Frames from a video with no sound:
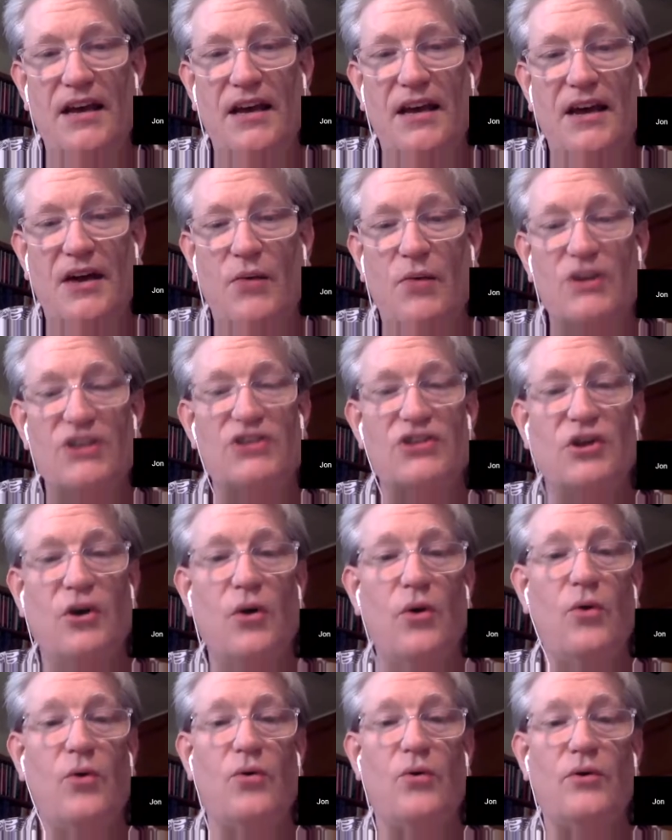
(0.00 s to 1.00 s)
was
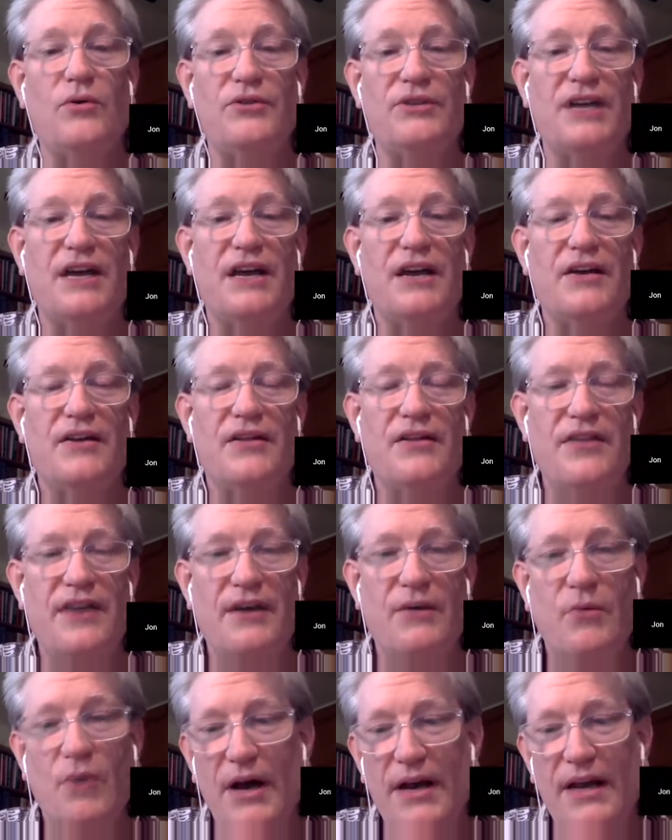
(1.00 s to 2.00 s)
told
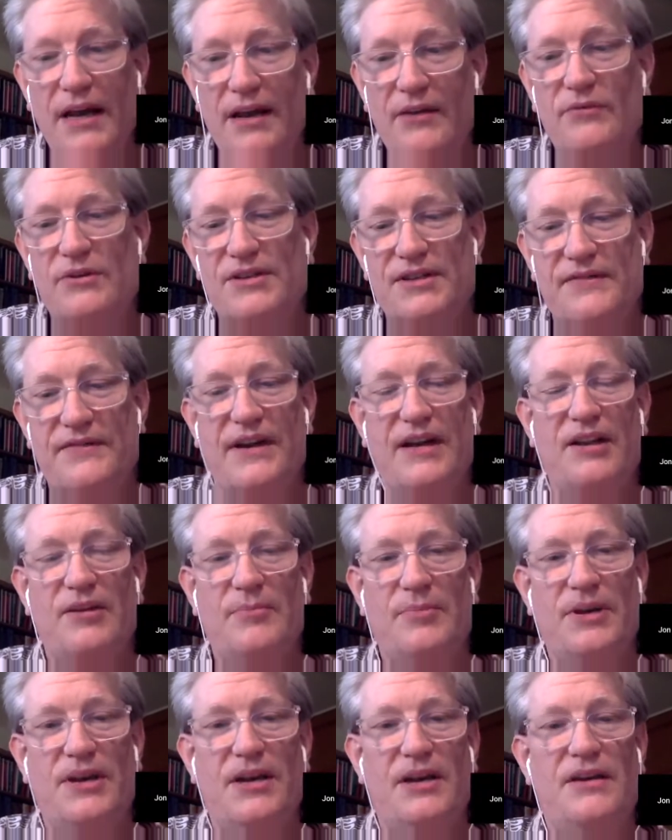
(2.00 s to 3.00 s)
that what he was
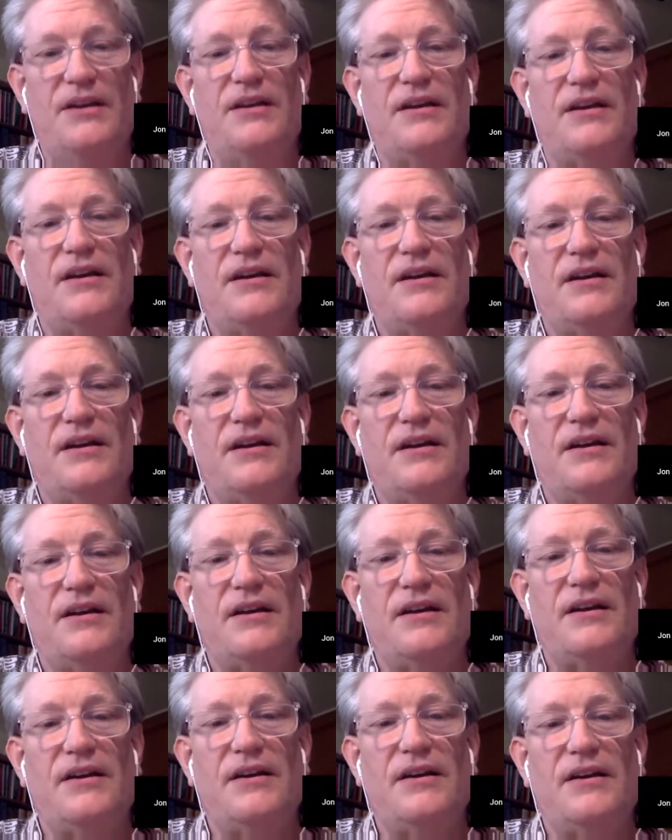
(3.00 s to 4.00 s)
developing
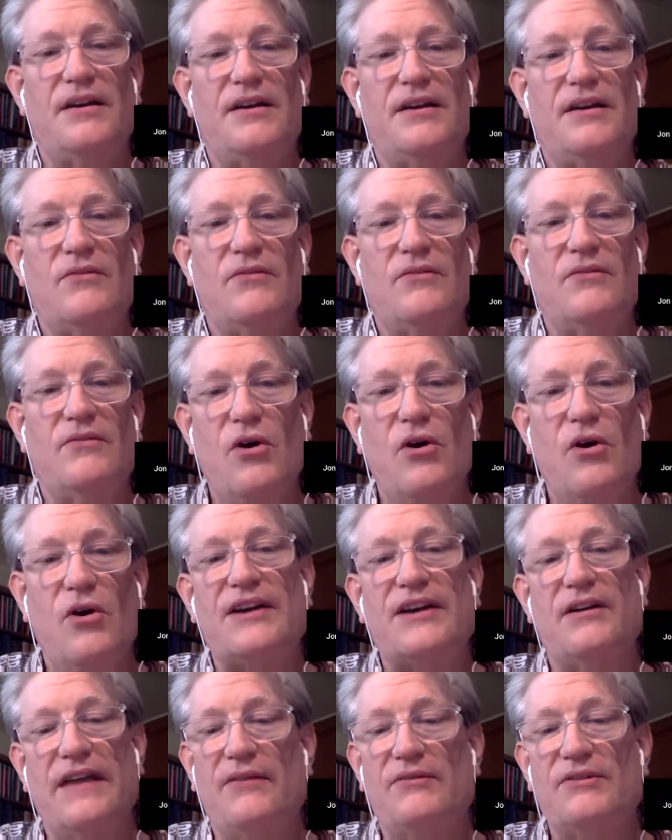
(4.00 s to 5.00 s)
was called vector,
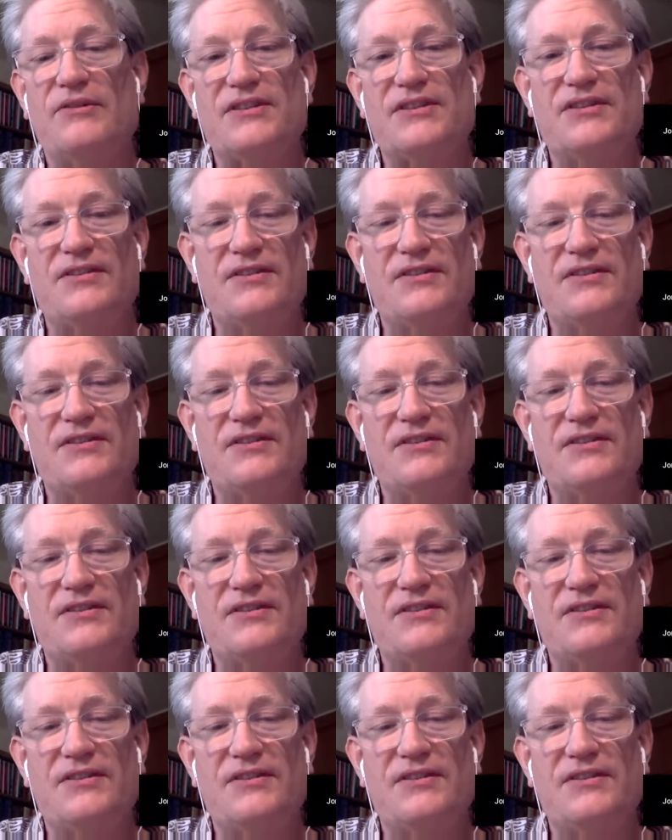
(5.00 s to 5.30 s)
and that was the